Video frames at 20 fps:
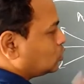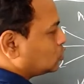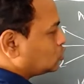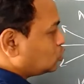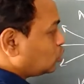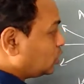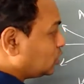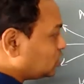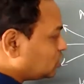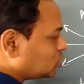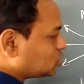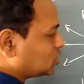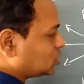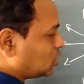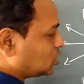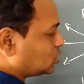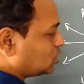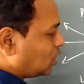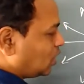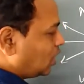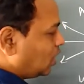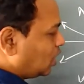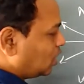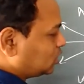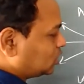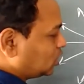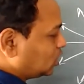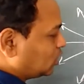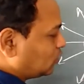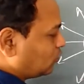So in this case,
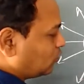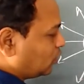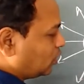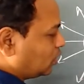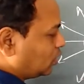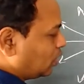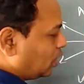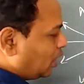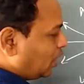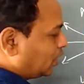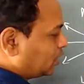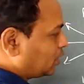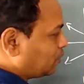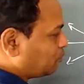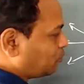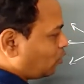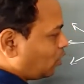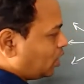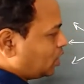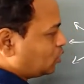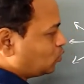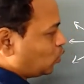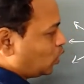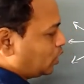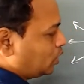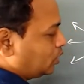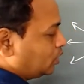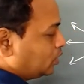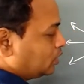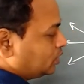electric field at a point
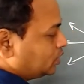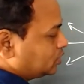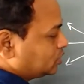1